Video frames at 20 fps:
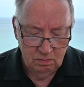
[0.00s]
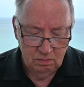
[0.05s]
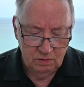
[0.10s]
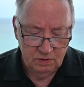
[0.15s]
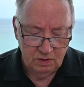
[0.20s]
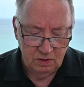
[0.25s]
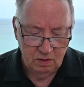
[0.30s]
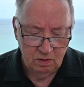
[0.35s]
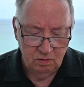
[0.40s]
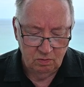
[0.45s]

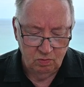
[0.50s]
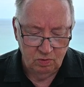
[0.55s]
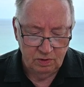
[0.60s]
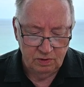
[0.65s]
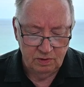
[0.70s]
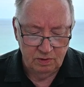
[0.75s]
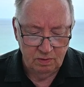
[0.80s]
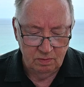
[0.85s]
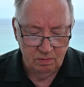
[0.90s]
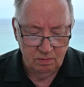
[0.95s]
So
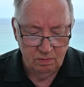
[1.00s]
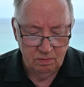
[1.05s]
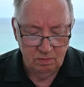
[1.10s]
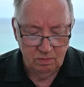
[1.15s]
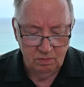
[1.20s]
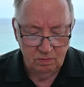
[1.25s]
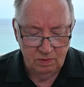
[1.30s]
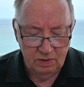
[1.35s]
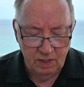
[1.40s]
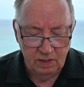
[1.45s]
what
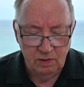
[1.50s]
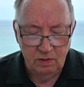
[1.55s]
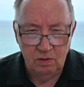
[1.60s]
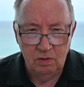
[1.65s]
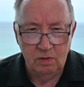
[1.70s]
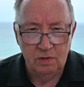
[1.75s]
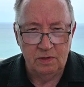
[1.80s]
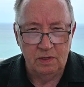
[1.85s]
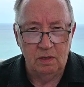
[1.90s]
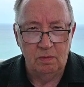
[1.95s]
they
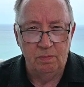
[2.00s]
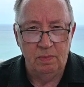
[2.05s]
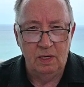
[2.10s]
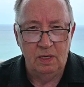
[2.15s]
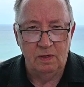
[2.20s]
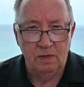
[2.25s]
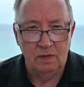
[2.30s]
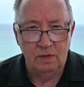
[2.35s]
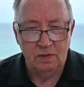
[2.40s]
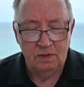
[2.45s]
do is their
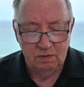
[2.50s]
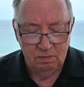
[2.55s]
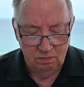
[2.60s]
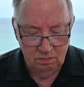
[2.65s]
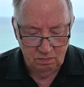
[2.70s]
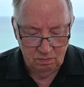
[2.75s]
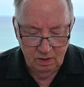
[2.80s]
business.